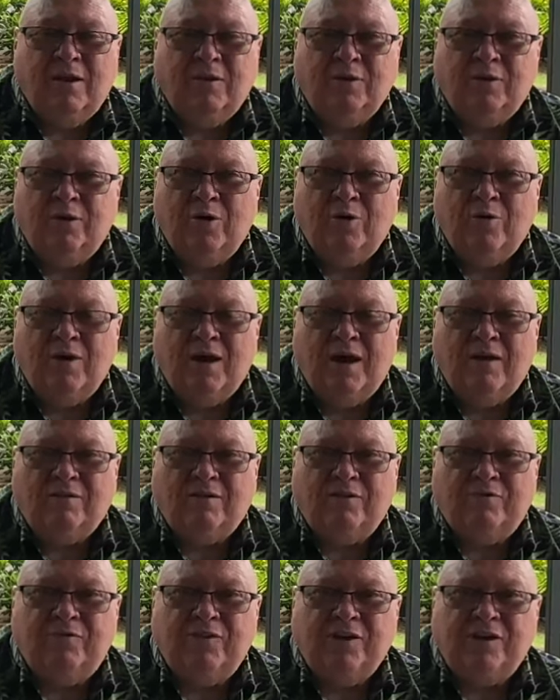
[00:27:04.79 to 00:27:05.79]
You don't have to
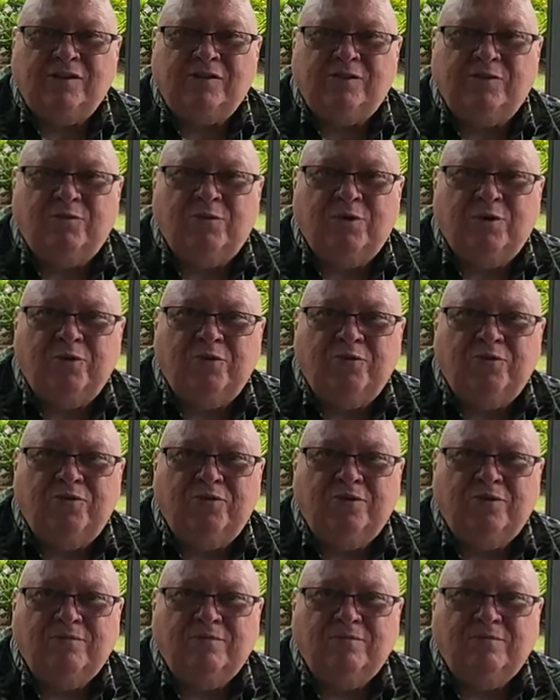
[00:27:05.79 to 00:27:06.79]
fix the roof.
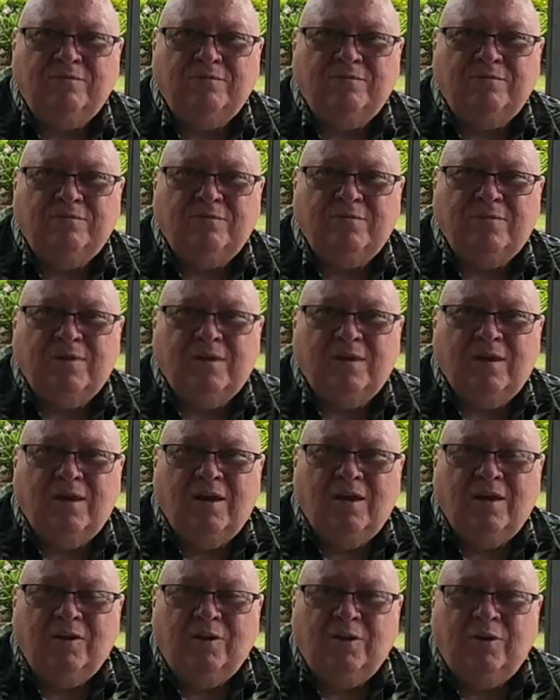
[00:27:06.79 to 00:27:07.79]

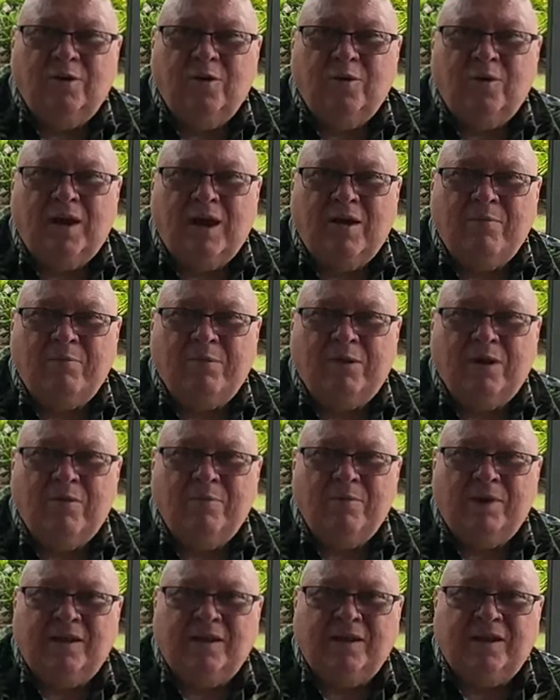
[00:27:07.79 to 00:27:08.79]
You don't have
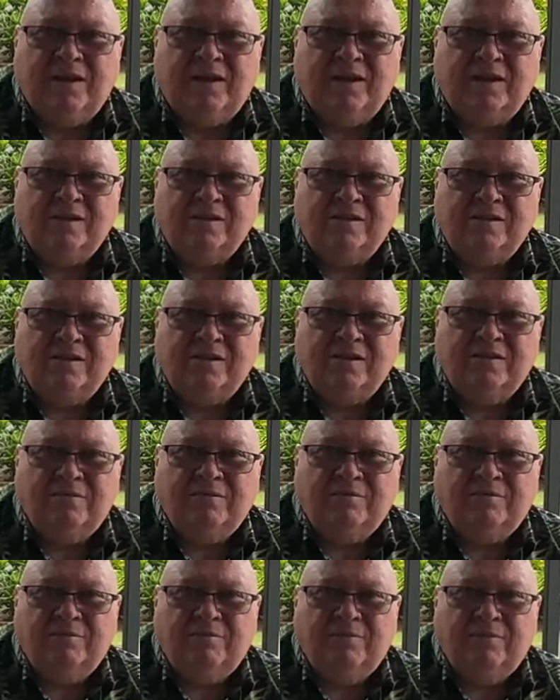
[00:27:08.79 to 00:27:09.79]
plumbing leaks.
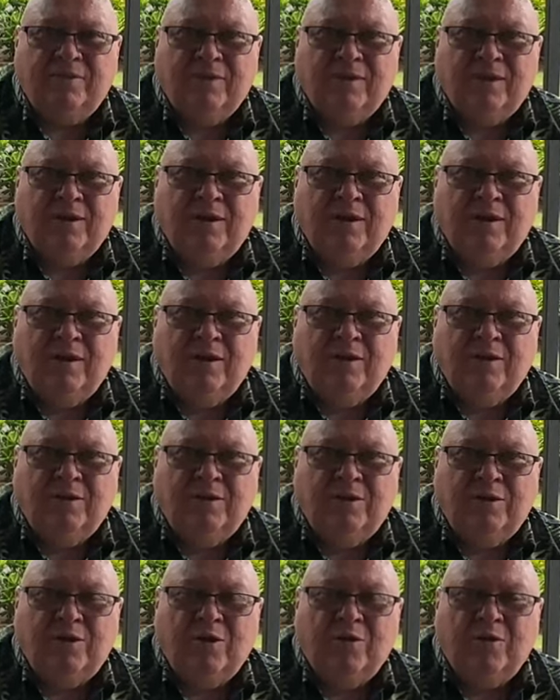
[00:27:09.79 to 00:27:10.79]

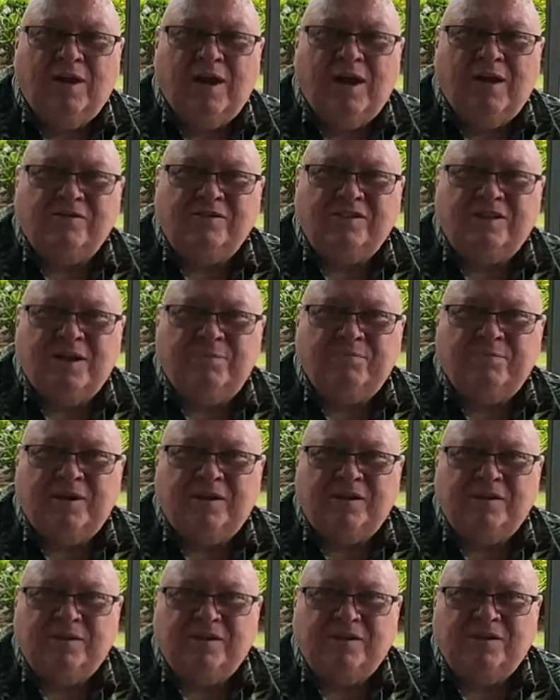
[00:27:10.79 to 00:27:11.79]
You don't have septic
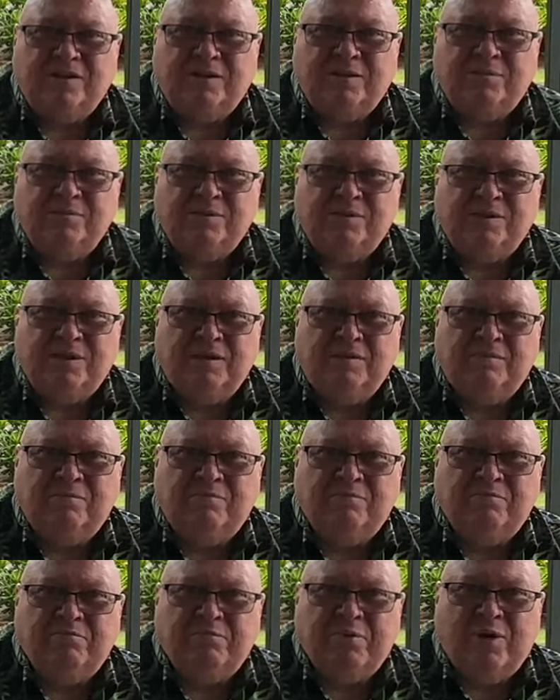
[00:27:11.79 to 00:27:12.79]
systems that
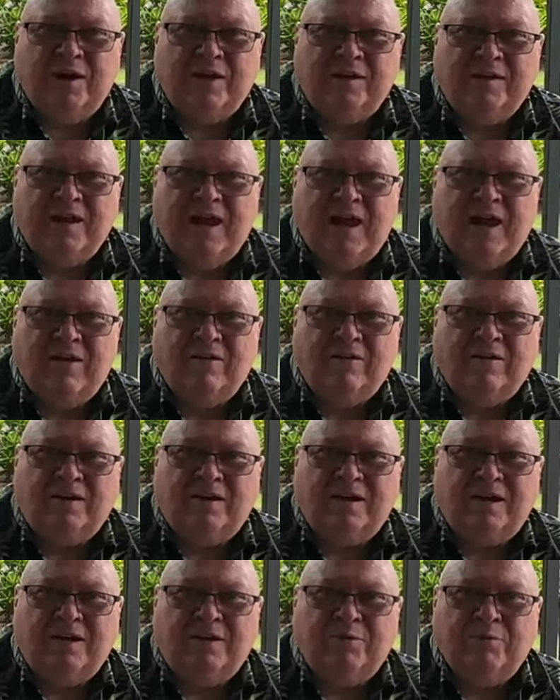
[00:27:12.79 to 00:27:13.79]
break down and
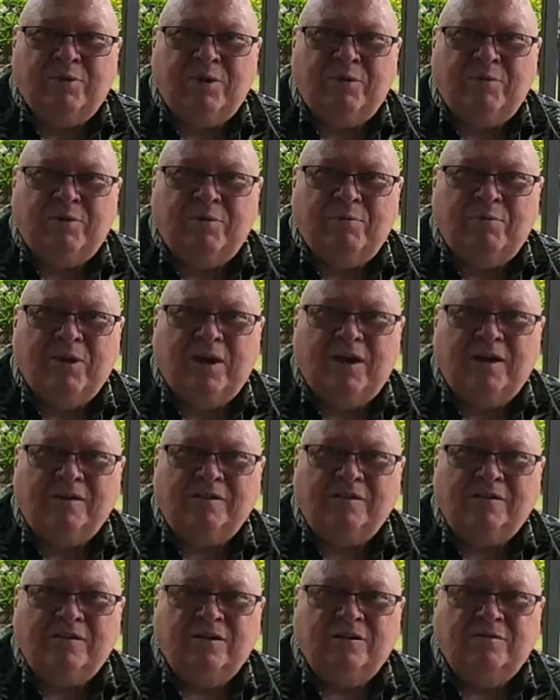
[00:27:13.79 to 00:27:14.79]
need to be
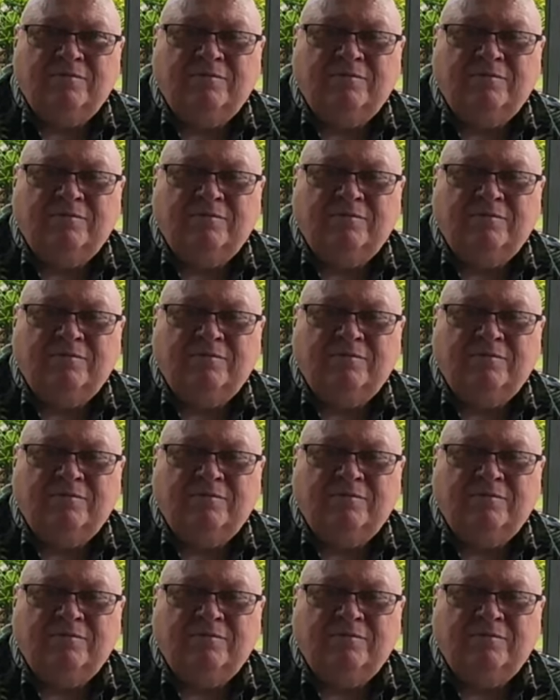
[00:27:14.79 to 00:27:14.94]
replaced.